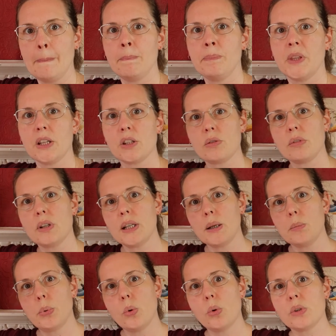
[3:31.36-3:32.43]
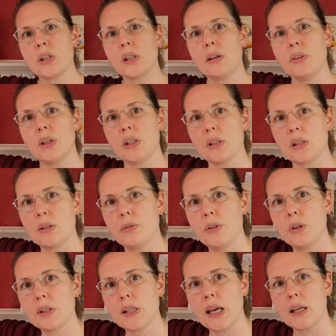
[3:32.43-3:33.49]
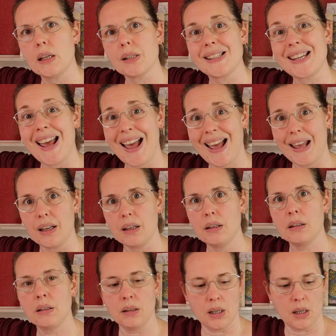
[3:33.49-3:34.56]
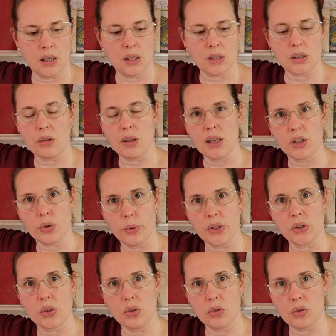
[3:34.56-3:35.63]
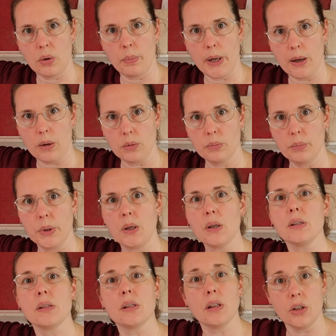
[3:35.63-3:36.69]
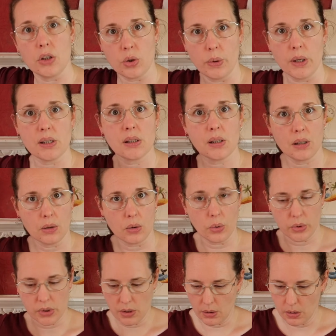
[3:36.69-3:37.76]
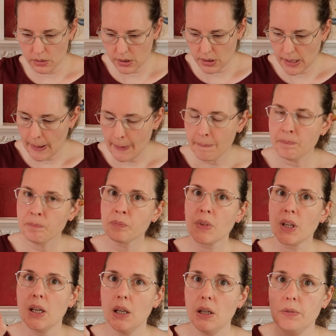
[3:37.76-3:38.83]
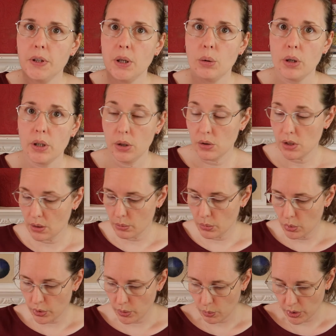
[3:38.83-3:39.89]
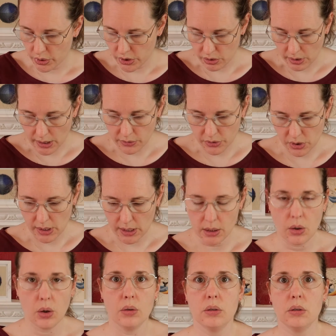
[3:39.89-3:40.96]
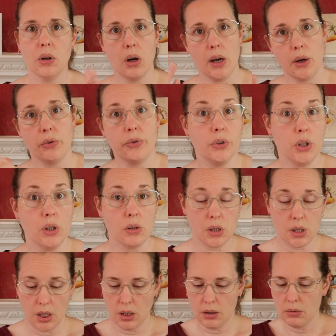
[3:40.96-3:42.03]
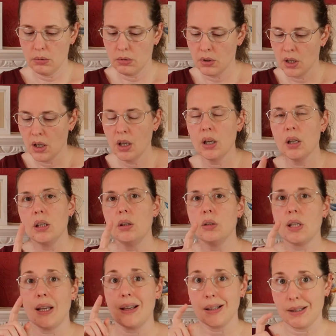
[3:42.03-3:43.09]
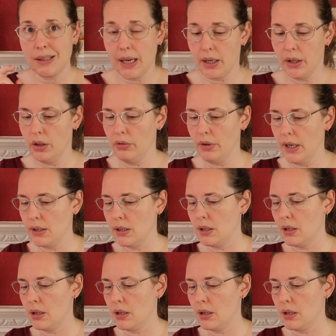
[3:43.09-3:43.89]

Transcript: It's really important to give it just a few seconds to hang so that twist can drop out, because the twist can cause knots. If you are using more than one strand of stranded cotton, I often use 2. You take a second thread